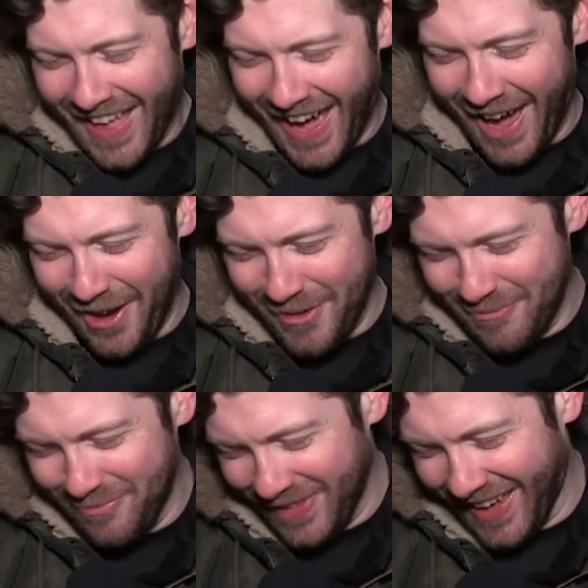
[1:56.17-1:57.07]

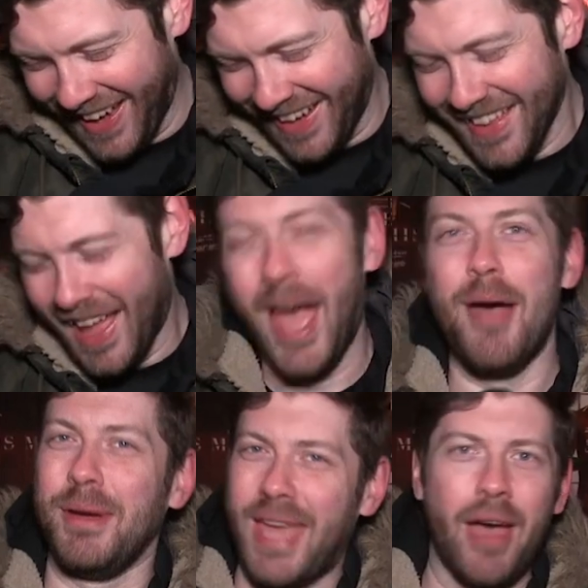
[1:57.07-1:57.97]
Um,
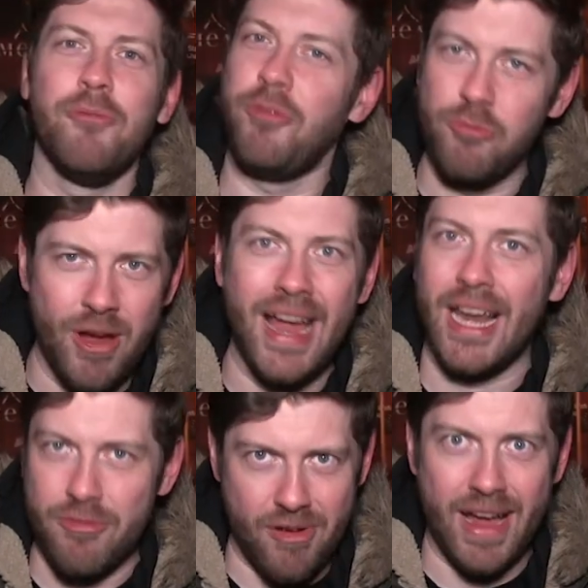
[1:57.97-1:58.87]
uh, but yeah,
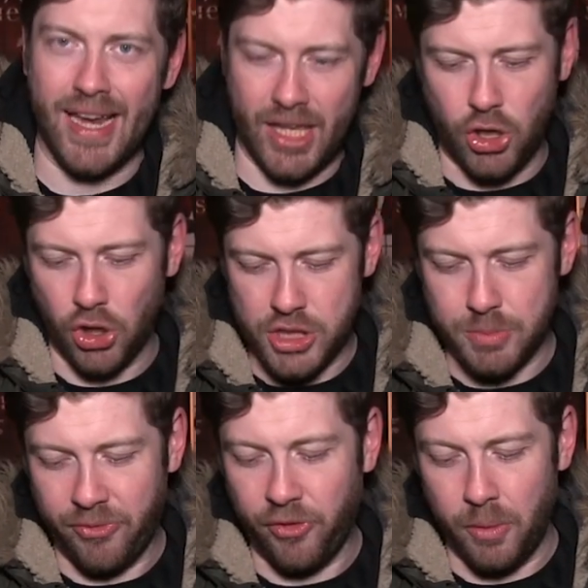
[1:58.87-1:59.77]
really, really
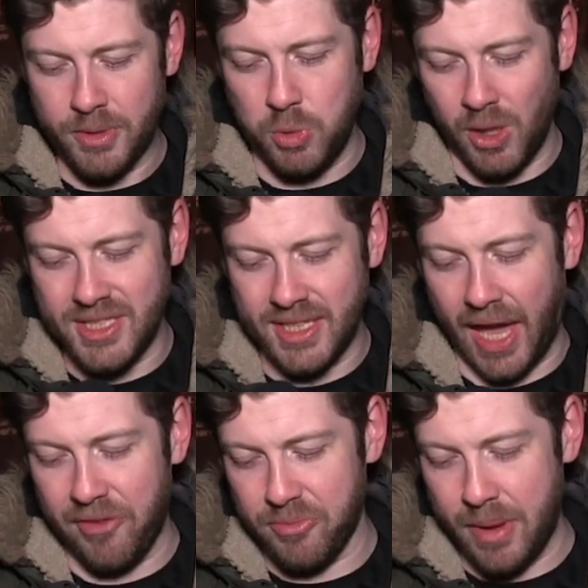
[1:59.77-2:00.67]
encouraging performance once
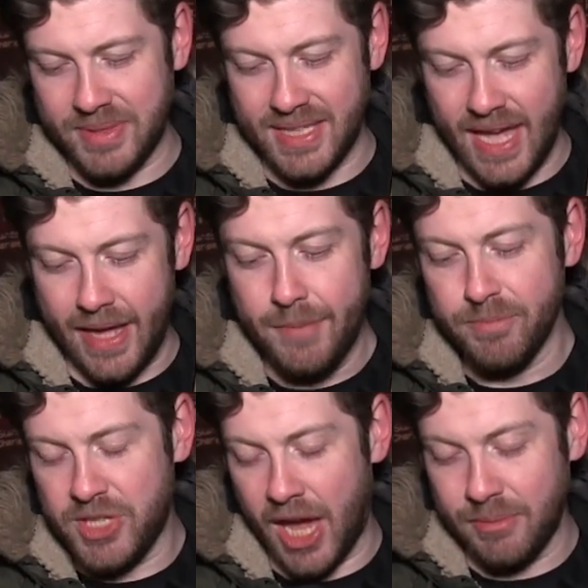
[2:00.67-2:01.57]
again from him today.
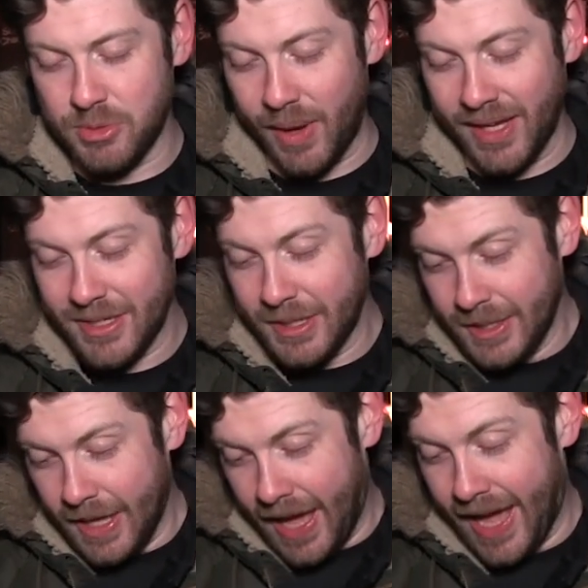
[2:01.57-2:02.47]
James
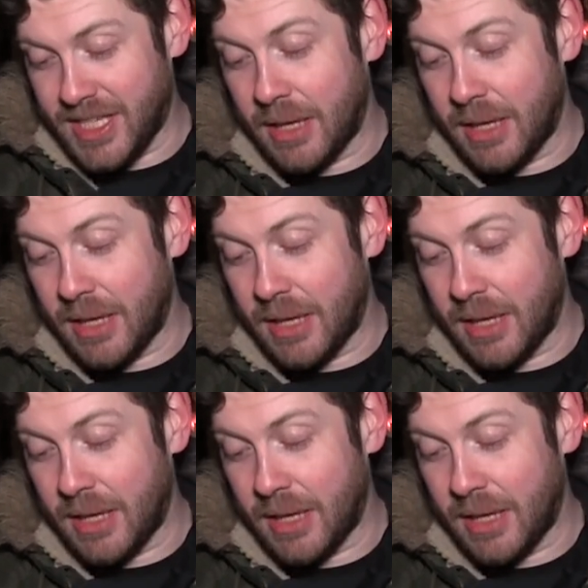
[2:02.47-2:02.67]
Wills, uh,